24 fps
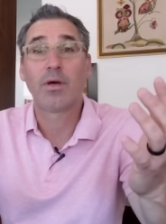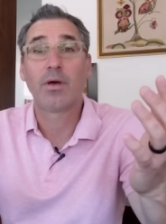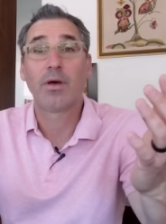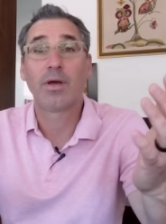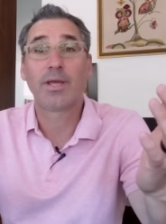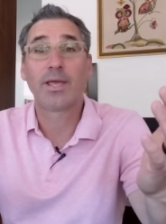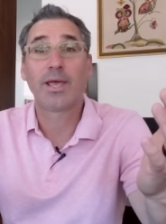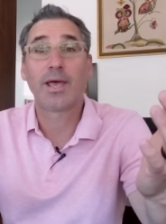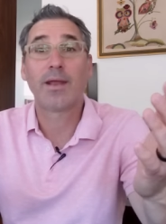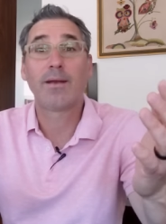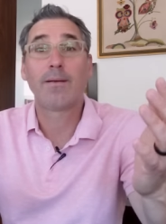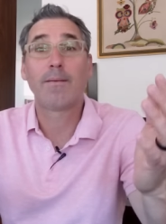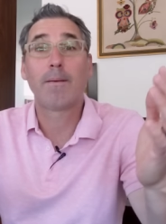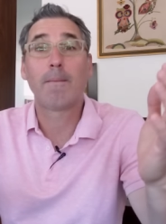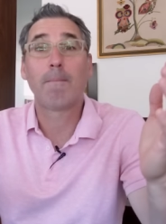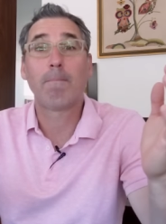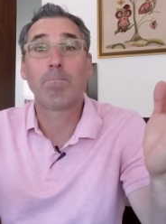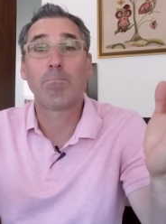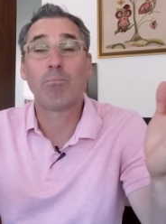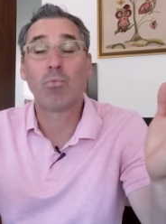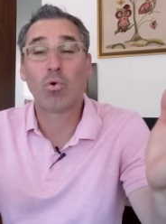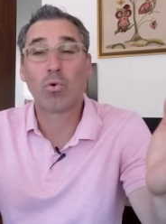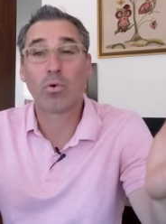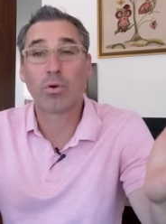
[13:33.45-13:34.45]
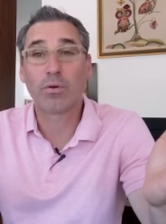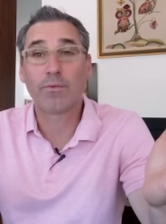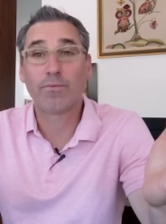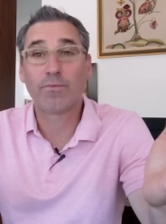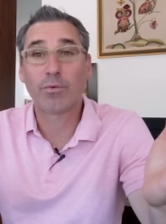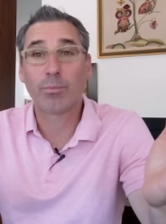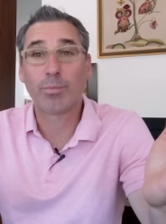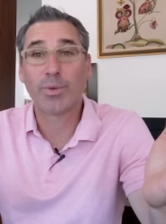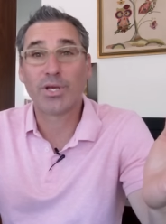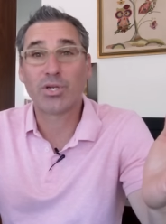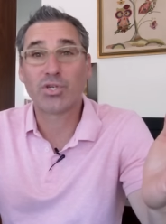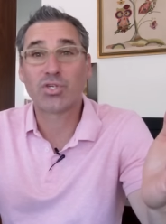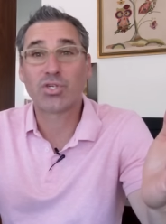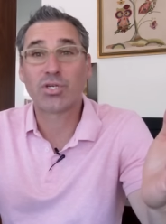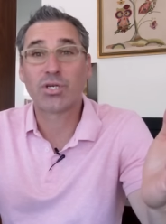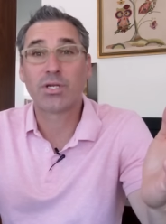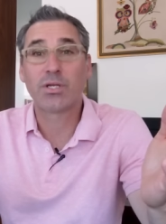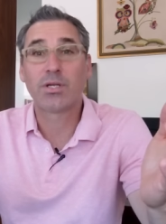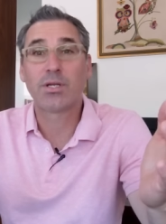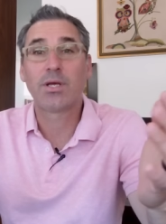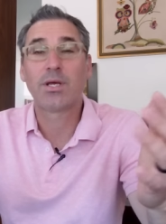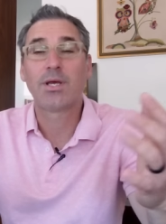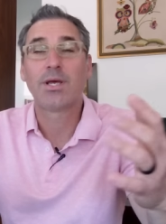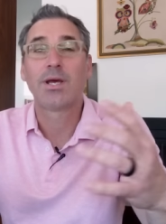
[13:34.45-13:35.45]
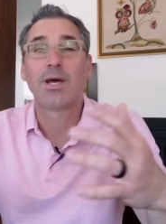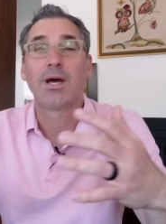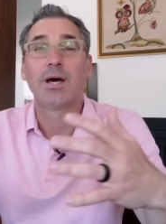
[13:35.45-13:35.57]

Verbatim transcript: Again, more information